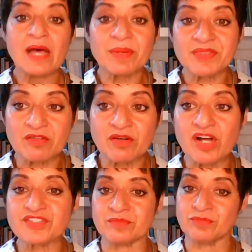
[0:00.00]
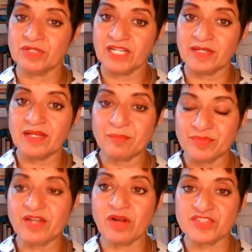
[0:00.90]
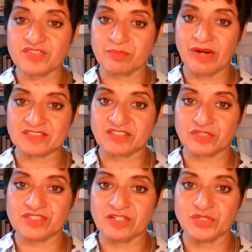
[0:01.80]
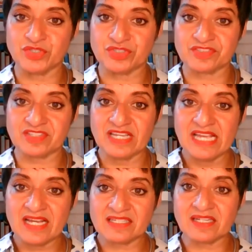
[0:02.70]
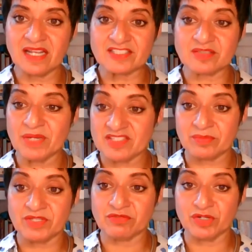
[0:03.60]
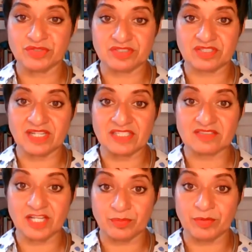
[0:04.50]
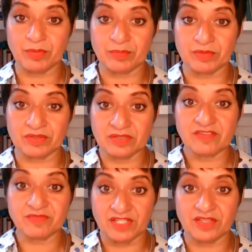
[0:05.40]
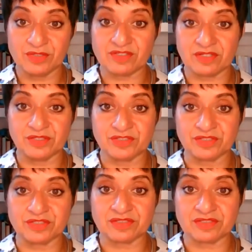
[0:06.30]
But there are some practical solutions, and I'd like to make some inroads today into helping people find those solutions.